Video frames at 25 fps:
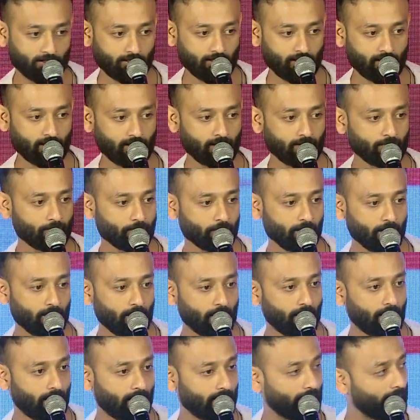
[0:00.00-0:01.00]
that.
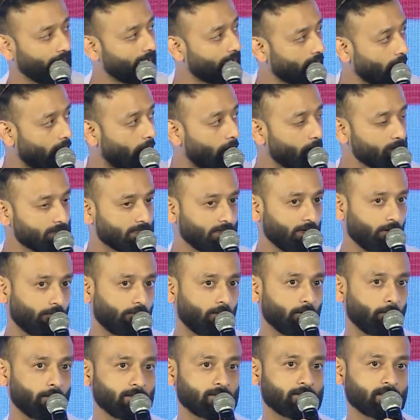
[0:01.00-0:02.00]
And then obviously if
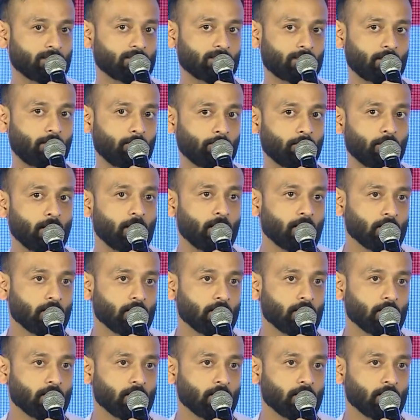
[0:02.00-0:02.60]
the business has come